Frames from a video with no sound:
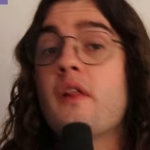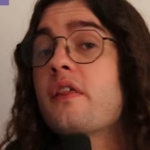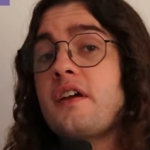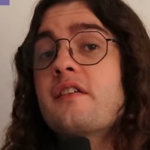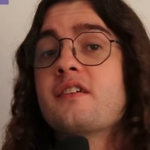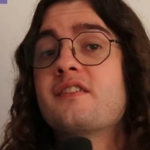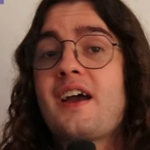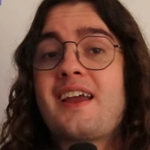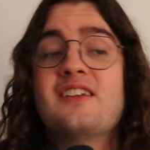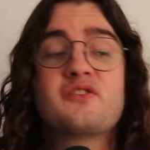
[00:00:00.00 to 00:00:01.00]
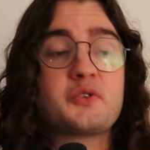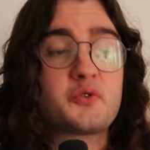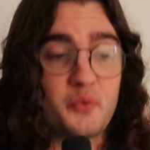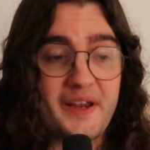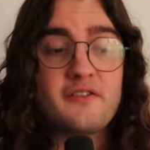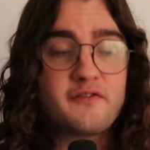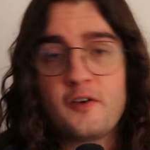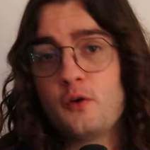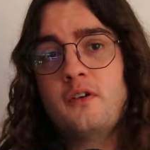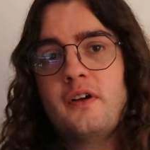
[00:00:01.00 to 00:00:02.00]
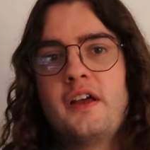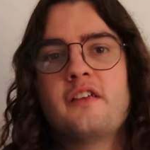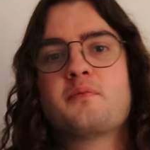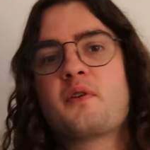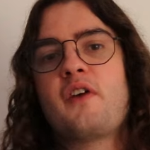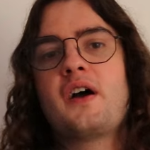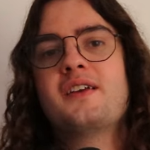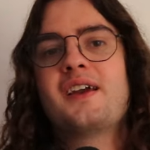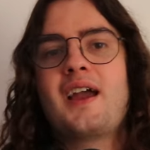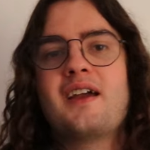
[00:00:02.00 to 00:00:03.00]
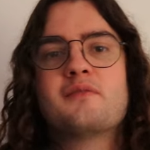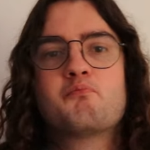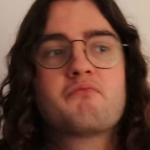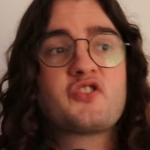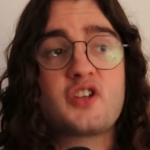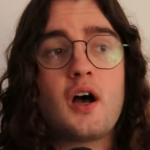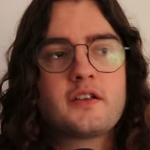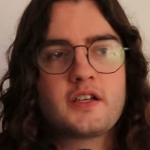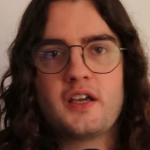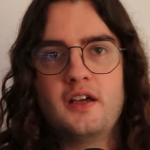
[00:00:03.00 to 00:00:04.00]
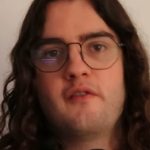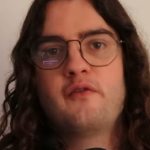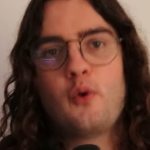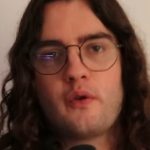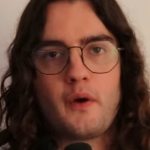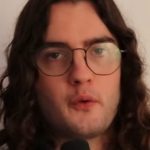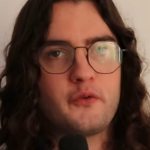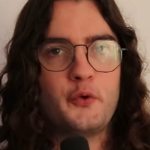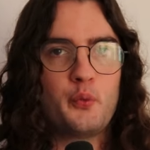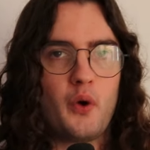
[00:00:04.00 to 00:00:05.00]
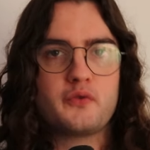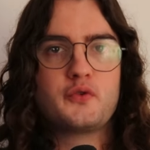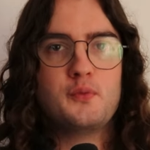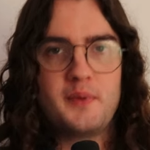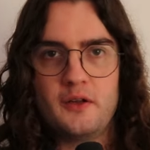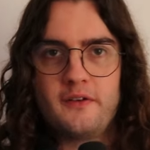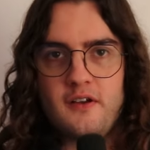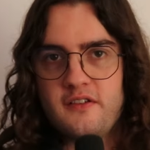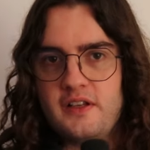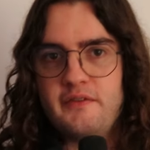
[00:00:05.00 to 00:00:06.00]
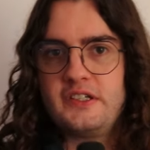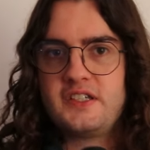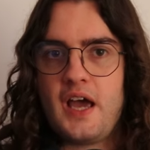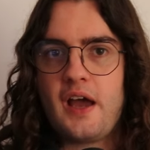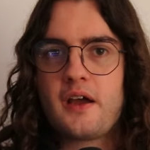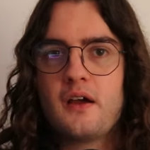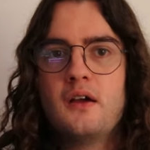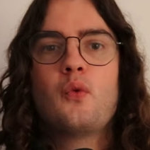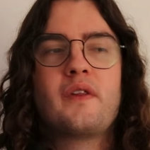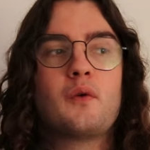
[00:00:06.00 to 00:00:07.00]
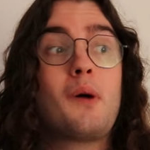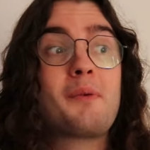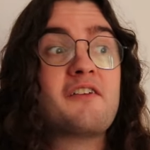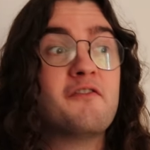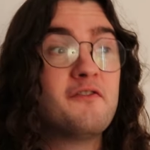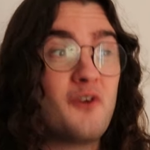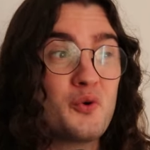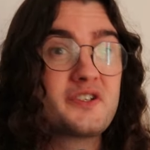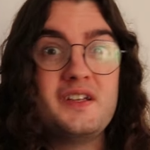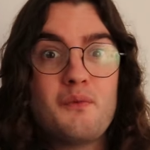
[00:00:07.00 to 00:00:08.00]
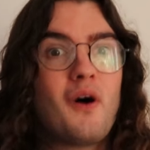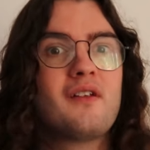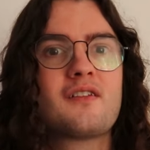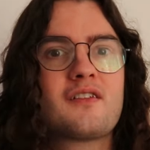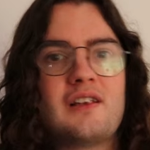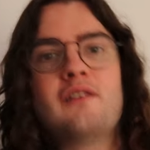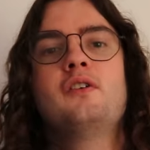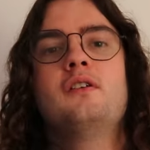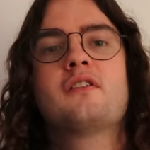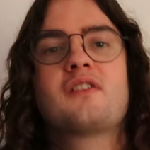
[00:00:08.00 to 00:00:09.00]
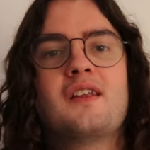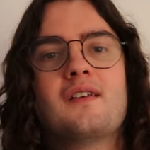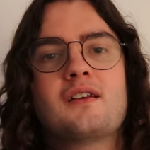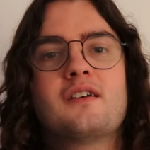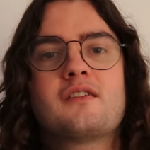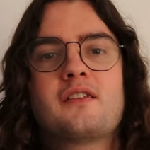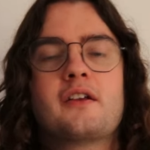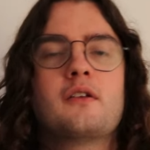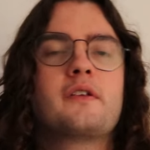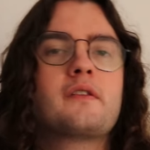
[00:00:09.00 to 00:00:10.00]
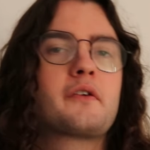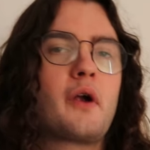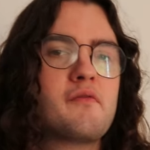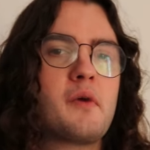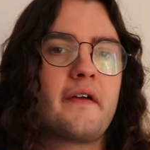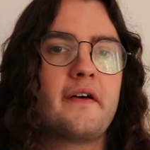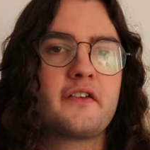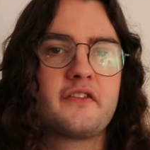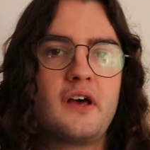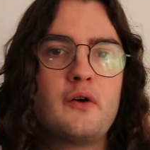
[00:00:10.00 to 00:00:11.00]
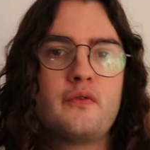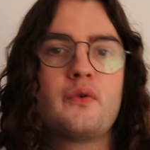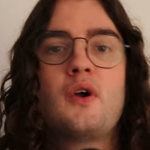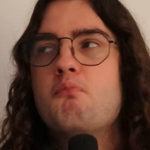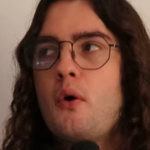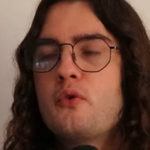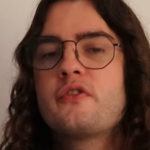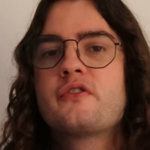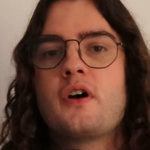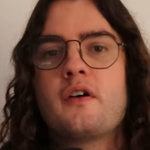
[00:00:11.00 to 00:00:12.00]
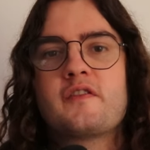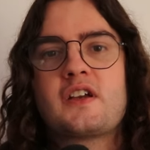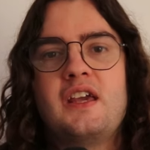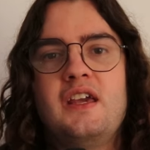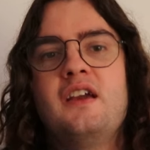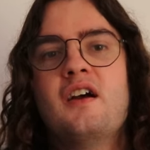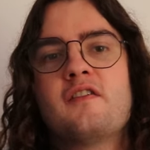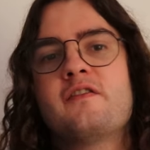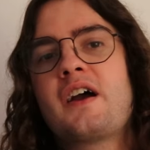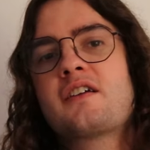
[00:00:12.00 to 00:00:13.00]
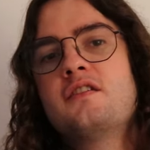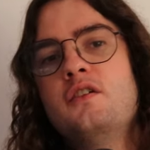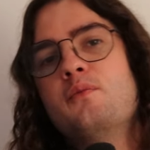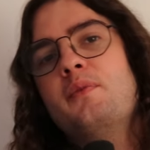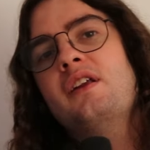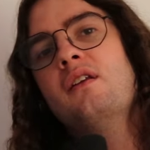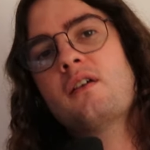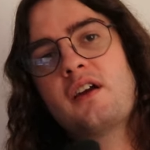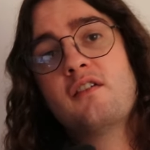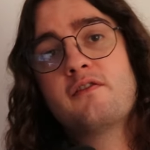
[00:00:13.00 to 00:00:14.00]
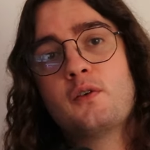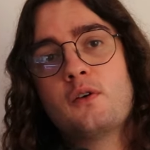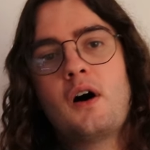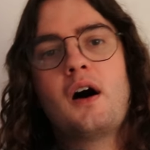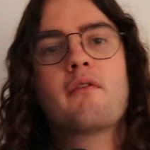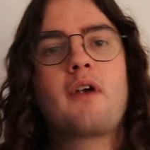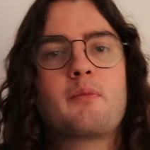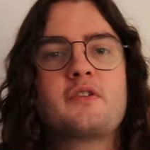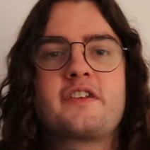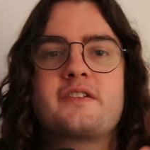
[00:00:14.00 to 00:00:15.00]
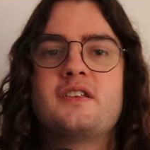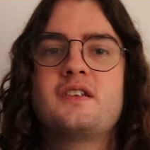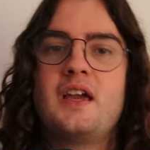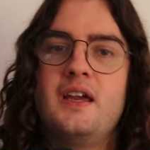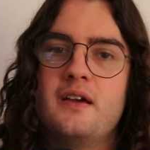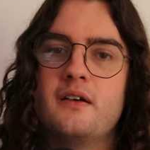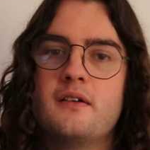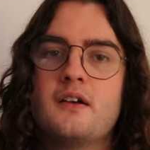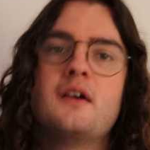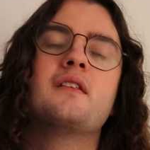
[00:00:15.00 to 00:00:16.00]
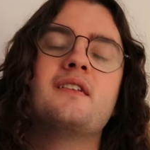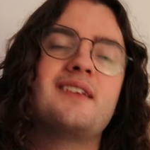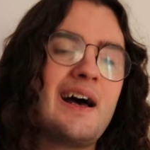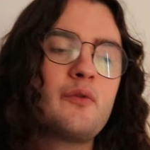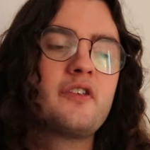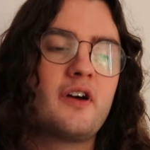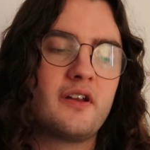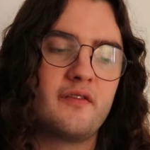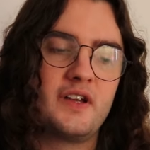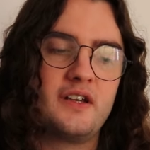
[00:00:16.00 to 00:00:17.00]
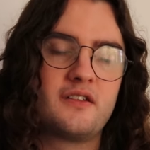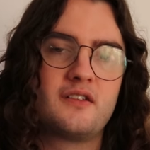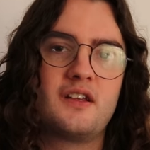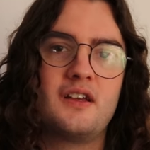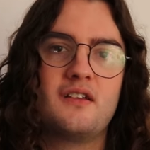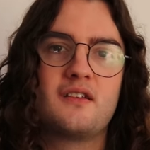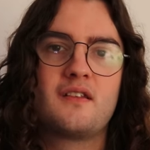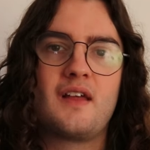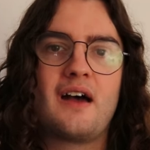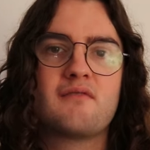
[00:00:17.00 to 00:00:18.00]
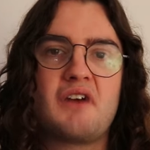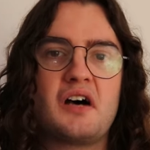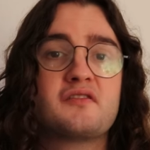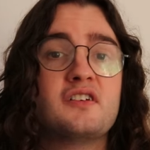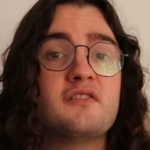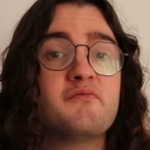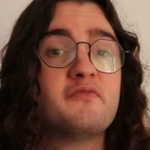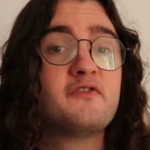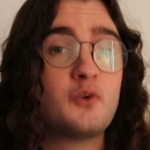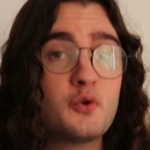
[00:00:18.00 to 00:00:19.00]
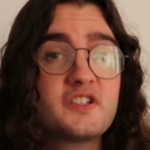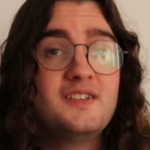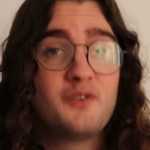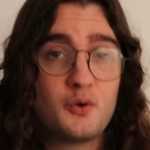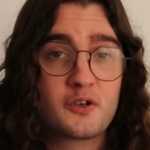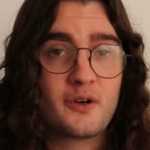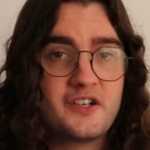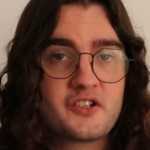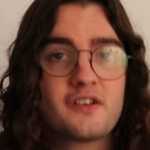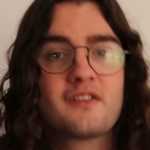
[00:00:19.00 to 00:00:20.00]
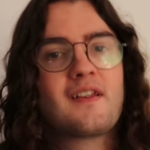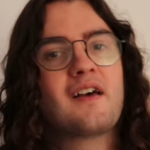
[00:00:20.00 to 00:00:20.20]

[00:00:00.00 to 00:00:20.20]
of the things this deck is great for is providing a starter kit for those who want to build a Sliver deck. With a whopping 41 slivers in the list, including the Gravemother herself, most of the key effects you'd be looking for are represented here. The downside of this is that after 44 creatures